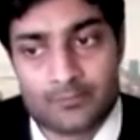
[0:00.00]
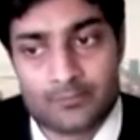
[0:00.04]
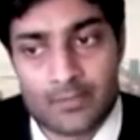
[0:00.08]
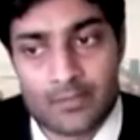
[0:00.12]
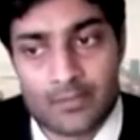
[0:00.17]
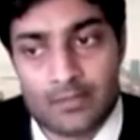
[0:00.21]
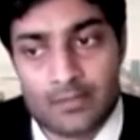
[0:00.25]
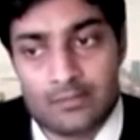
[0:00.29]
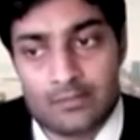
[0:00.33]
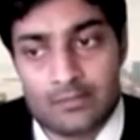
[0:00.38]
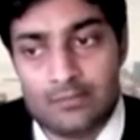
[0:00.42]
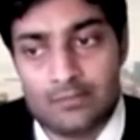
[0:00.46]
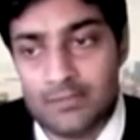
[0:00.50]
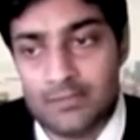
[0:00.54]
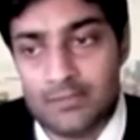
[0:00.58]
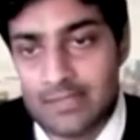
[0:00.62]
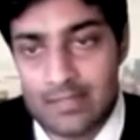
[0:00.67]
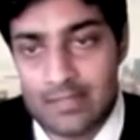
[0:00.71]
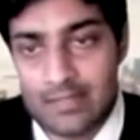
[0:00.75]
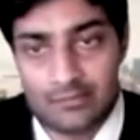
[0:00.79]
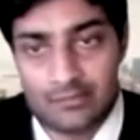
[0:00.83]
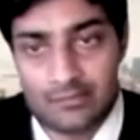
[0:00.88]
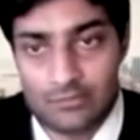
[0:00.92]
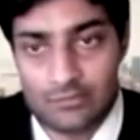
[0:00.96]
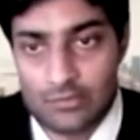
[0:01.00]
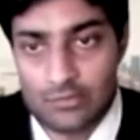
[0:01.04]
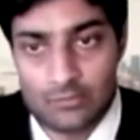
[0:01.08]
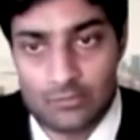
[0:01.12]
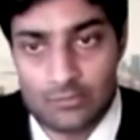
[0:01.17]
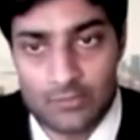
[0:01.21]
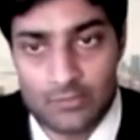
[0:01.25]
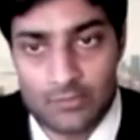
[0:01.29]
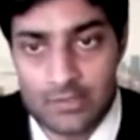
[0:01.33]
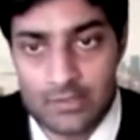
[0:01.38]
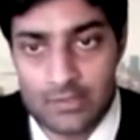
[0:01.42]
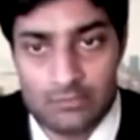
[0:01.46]
the mechanics are not
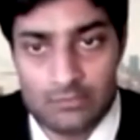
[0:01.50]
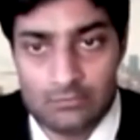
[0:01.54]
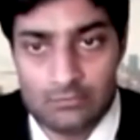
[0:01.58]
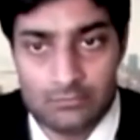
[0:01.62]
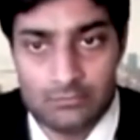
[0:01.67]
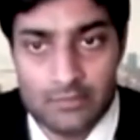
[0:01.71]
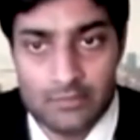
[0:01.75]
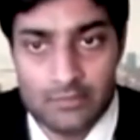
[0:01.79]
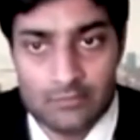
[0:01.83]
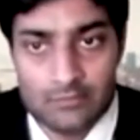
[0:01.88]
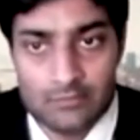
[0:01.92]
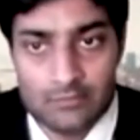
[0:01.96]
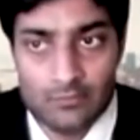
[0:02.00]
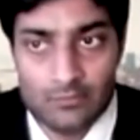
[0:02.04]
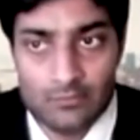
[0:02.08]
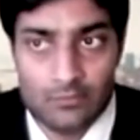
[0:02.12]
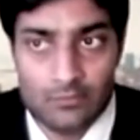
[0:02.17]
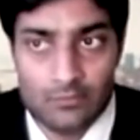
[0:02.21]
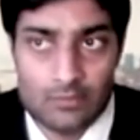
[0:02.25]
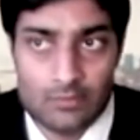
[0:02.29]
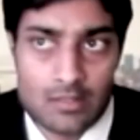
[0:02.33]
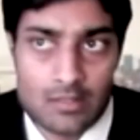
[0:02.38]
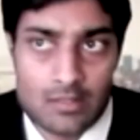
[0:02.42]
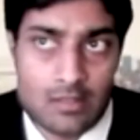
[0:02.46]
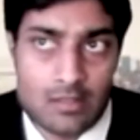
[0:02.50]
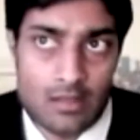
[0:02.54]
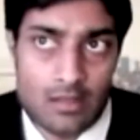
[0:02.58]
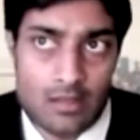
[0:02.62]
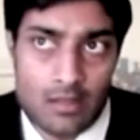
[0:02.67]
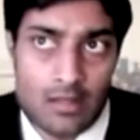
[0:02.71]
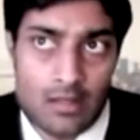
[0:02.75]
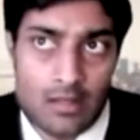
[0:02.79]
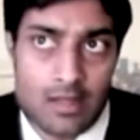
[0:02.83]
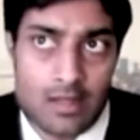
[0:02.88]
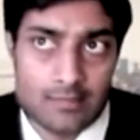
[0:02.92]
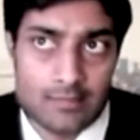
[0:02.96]
very difficult.
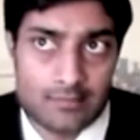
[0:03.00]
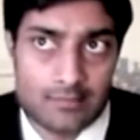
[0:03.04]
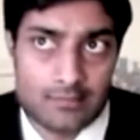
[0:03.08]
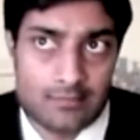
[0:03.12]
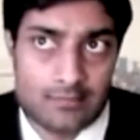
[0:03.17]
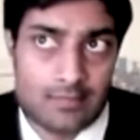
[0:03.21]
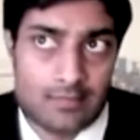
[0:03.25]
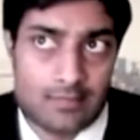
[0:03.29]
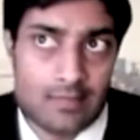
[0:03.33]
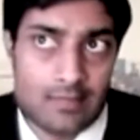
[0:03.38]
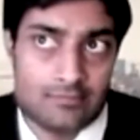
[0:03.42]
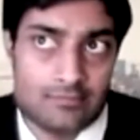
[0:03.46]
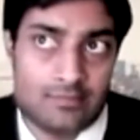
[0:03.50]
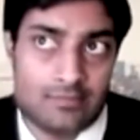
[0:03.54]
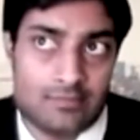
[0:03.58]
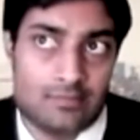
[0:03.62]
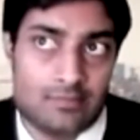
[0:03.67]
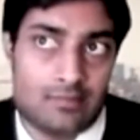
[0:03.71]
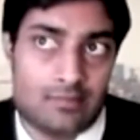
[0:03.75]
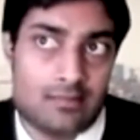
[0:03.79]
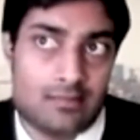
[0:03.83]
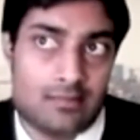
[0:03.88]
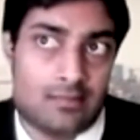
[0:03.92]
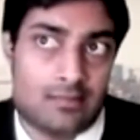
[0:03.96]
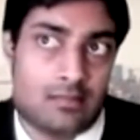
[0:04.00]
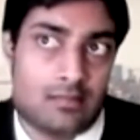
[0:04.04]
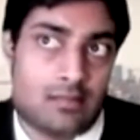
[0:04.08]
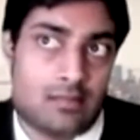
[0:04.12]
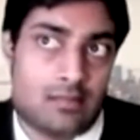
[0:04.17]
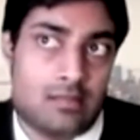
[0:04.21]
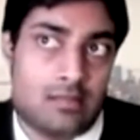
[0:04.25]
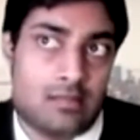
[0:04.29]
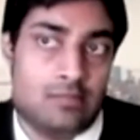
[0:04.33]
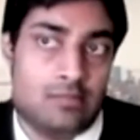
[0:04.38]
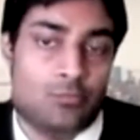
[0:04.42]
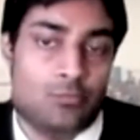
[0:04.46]
I think as an
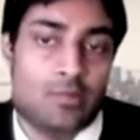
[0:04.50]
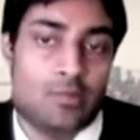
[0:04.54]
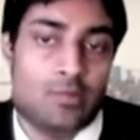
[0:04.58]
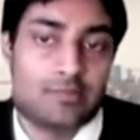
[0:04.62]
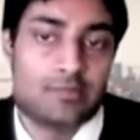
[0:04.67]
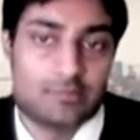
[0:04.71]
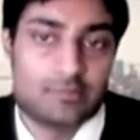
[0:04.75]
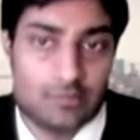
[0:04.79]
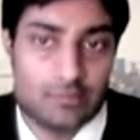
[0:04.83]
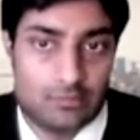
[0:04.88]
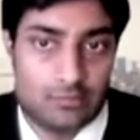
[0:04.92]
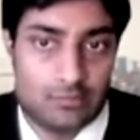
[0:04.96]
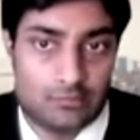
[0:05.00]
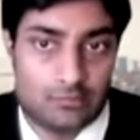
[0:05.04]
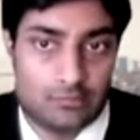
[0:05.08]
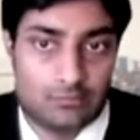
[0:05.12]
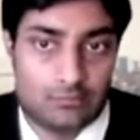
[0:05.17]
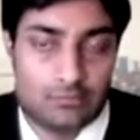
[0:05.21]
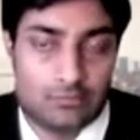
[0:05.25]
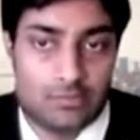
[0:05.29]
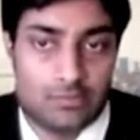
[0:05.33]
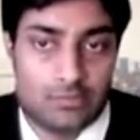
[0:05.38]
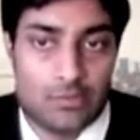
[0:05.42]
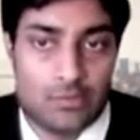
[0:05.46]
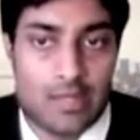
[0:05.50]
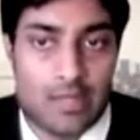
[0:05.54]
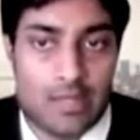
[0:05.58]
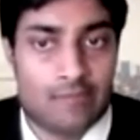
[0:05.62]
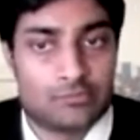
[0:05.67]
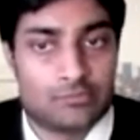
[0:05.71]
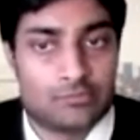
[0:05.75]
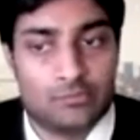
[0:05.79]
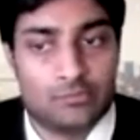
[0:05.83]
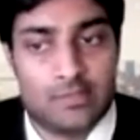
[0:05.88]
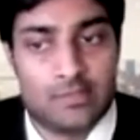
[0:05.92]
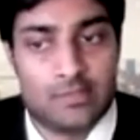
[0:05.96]
investor, you have to
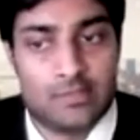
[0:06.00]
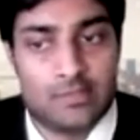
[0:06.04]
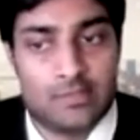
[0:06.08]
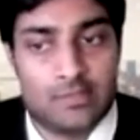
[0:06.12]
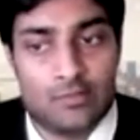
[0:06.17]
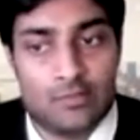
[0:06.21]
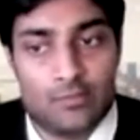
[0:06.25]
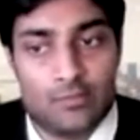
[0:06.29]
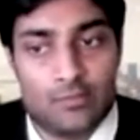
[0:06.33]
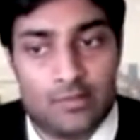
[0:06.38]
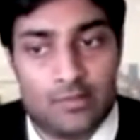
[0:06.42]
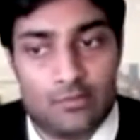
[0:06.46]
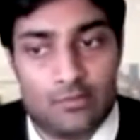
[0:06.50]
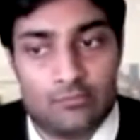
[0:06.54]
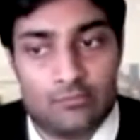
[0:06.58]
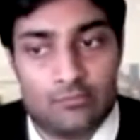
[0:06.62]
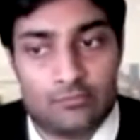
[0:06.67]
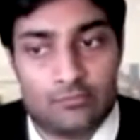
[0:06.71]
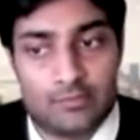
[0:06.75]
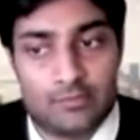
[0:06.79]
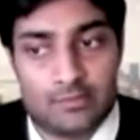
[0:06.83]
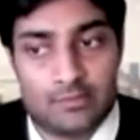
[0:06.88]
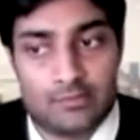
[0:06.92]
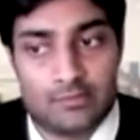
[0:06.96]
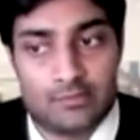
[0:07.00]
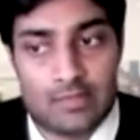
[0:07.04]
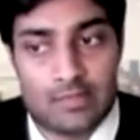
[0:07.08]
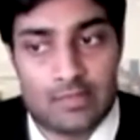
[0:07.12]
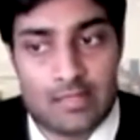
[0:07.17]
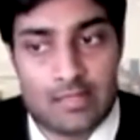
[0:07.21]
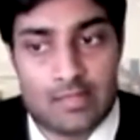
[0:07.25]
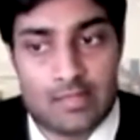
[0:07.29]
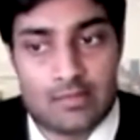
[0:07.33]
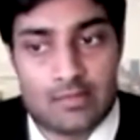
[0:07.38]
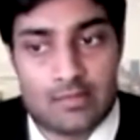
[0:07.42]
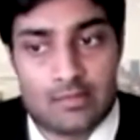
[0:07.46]
be aware of
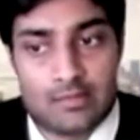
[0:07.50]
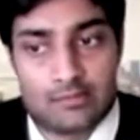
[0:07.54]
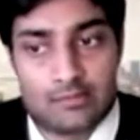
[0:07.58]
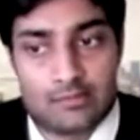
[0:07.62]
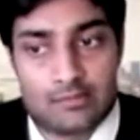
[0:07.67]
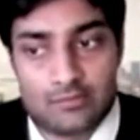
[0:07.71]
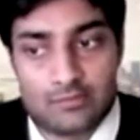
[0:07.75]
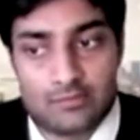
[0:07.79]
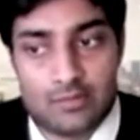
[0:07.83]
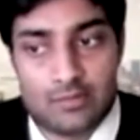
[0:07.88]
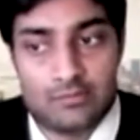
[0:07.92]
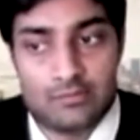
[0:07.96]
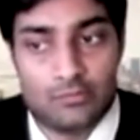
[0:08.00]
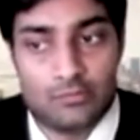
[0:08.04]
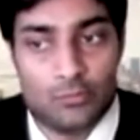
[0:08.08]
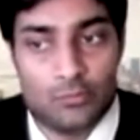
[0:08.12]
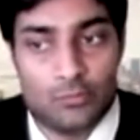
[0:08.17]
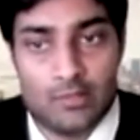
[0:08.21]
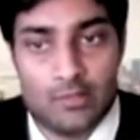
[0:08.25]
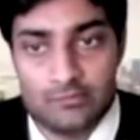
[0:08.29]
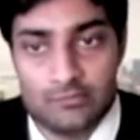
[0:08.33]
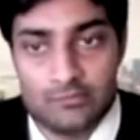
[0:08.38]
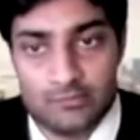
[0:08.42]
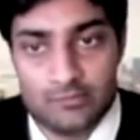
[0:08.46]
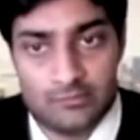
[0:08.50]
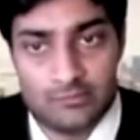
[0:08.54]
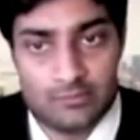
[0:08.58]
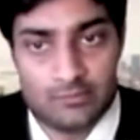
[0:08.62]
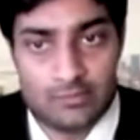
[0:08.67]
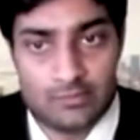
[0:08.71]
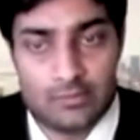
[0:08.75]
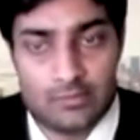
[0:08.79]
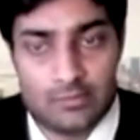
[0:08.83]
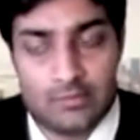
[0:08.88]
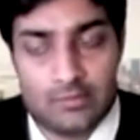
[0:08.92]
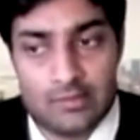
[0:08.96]
certain nuances
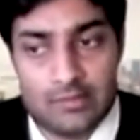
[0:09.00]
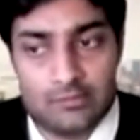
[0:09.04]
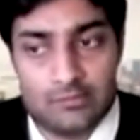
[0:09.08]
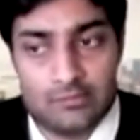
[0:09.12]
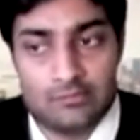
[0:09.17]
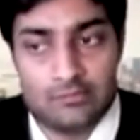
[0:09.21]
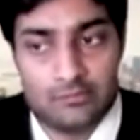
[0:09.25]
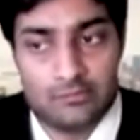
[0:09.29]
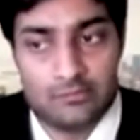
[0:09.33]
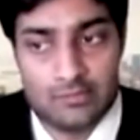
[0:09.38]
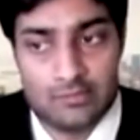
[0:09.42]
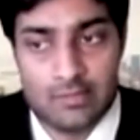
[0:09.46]
that exist in that